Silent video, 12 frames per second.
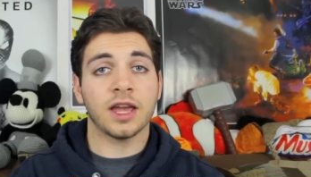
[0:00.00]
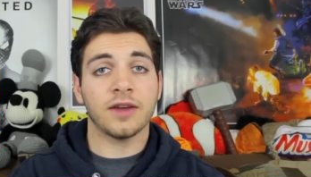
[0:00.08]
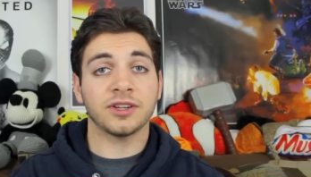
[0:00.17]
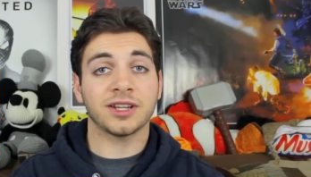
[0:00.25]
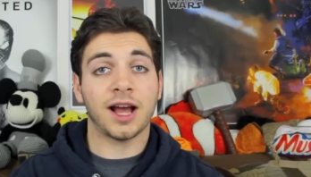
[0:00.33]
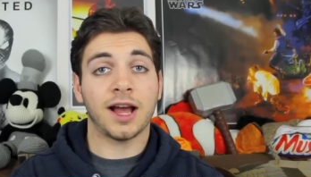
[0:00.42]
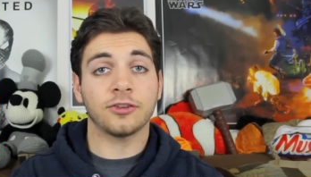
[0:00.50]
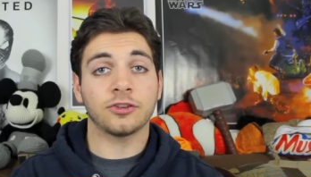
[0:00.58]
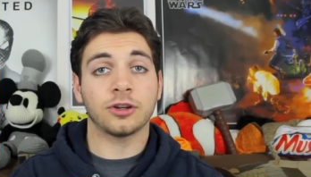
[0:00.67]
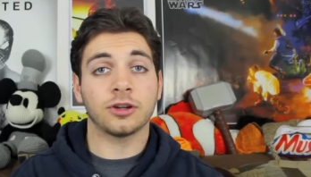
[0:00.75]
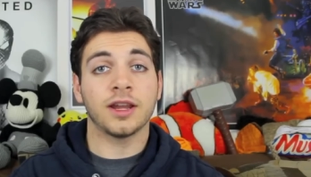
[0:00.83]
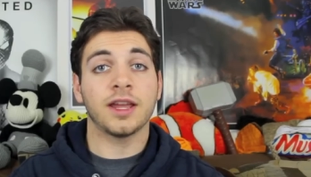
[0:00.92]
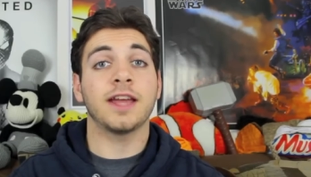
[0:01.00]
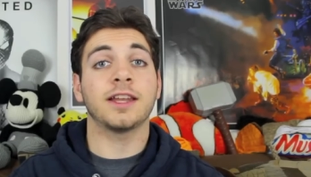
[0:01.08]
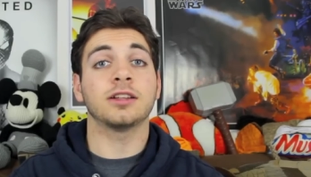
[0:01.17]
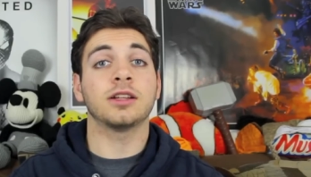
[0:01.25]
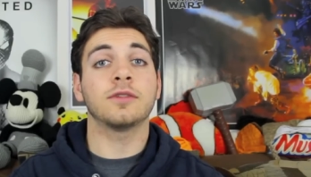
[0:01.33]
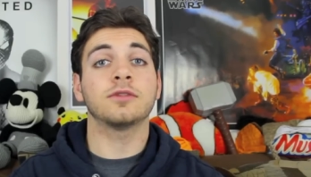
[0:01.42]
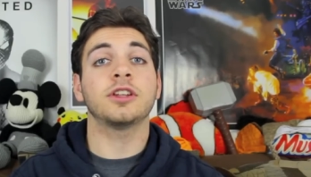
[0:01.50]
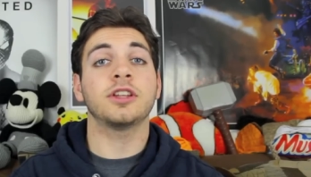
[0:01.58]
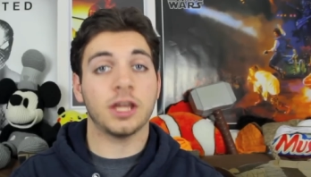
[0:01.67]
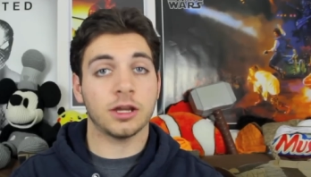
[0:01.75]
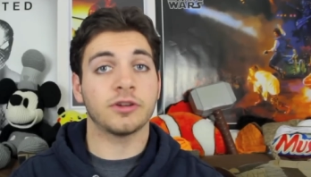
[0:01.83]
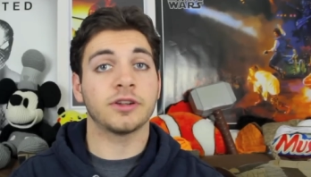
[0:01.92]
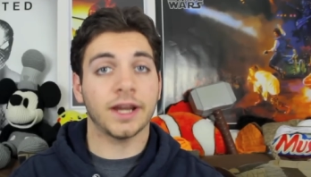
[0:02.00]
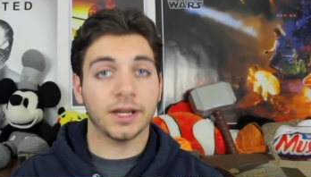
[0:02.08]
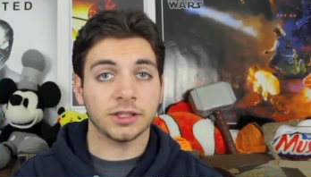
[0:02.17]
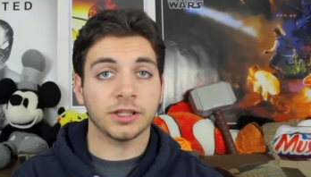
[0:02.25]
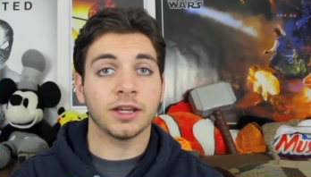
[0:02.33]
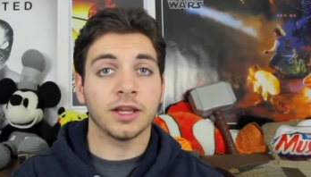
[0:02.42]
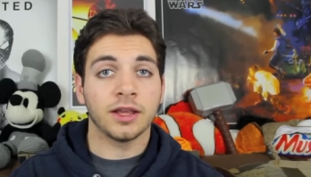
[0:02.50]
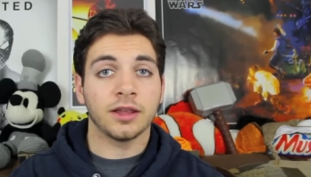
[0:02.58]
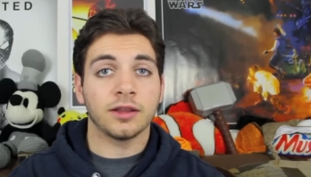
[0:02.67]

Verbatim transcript: Kevin Costner, and the lovely Keira Knightley.